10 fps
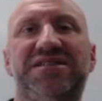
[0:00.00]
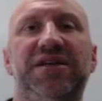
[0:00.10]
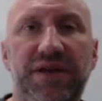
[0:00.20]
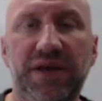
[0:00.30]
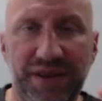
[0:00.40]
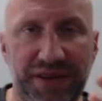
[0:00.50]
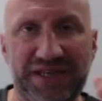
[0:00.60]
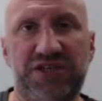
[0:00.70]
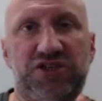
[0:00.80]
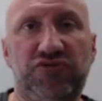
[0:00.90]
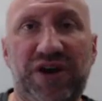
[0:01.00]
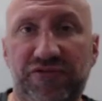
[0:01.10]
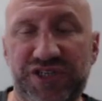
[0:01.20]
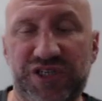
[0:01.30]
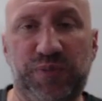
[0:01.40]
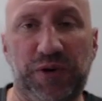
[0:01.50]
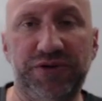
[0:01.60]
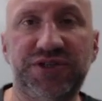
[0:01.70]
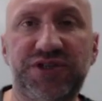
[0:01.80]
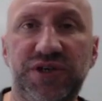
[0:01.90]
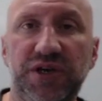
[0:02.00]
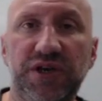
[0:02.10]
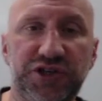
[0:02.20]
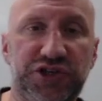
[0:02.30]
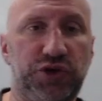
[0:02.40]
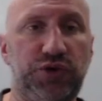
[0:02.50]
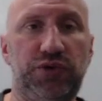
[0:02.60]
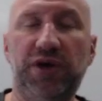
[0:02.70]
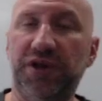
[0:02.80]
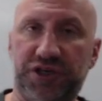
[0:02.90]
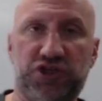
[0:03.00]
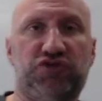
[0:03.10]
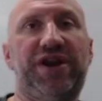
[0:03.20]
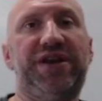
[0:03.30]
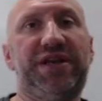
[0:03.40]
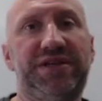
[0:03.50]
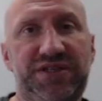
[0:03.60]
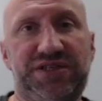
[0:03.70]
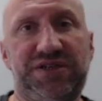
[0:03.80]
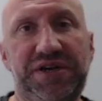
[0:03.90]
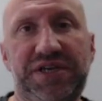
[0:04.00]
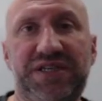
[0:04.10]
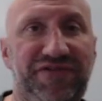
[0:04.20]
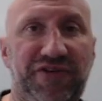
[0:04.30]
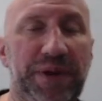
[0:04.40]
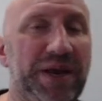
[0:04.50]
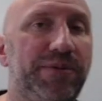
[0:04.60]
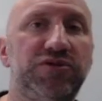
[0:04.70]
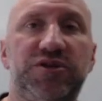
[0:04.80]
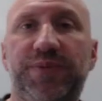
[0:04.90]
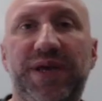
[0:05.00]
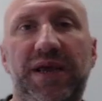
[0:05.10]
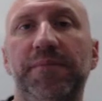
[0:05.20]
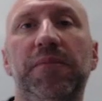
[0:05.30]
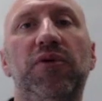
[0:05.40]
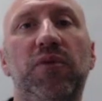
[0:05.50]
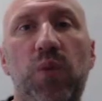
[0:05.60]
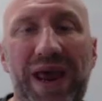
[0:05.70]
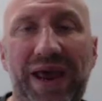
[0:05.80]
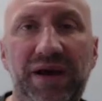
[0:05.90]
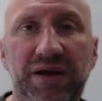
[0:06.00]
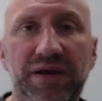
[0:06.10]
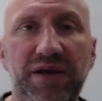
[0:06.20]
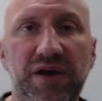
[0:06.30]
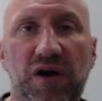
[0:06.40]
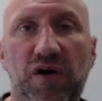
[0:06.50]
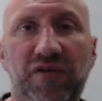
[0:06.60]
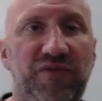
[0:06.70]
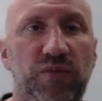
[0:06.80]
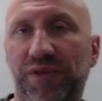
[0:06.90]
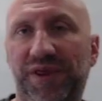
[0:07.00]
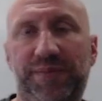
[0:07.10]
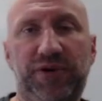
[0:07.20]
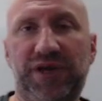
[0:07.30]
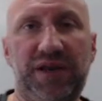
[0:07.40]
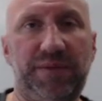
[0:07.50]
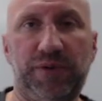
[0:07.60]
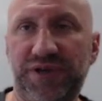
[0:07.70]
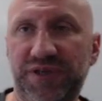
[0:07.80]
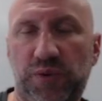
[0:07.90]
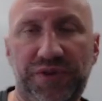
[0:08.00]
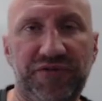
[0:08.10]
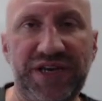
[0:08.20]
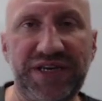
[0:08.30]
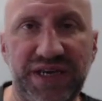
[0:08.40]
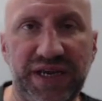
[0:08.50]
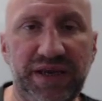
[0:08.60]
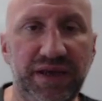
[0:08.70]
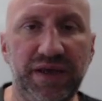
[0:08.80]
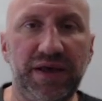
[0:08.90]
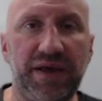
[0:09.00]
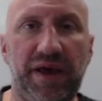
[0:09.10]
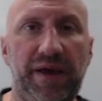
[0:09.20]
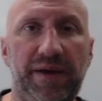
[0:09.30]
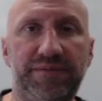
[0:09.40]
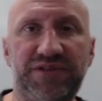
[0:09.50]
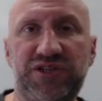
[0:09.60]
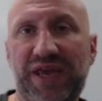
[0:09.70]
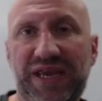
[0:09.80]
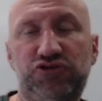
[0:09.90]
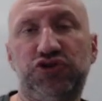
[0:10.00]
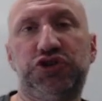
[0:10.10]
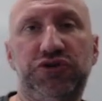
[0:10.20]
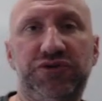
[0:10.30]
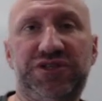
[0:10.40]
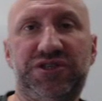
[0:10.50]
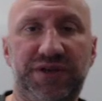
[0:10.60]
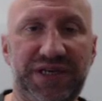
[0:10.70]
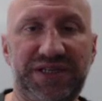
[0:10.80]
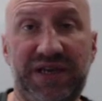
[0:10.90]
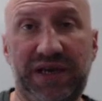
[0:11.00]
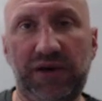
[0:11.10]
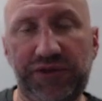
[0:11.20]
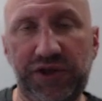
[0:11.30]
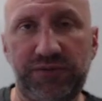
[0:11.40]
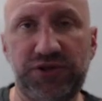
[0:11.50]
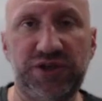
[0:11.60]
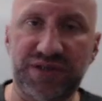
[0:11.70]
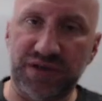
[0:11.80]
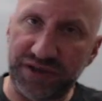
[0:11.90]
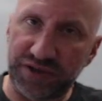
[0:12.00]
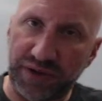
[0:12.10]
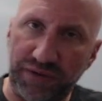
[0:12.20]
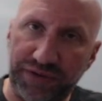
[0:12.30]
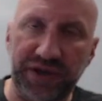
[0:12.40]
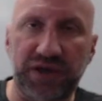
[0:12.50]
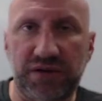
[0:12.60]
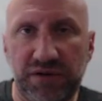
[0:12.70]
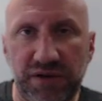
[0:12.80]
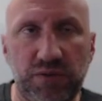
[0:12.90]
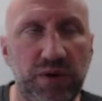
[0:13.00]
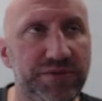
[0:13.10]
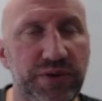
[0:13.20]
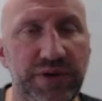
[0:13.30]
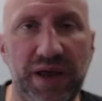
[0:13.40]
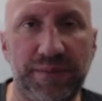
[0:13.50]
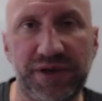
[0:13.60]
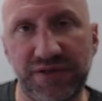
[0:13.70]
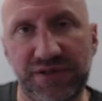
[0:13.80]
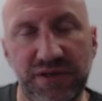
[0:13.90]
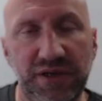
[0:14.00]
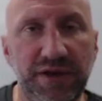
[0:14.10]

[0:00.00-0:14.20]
a direct response to the trend in society for people to be more aware of what they're putting in their bodies, what they're eating. So they introduce these healthy options, and I do healthy, you know why I'm doing that, because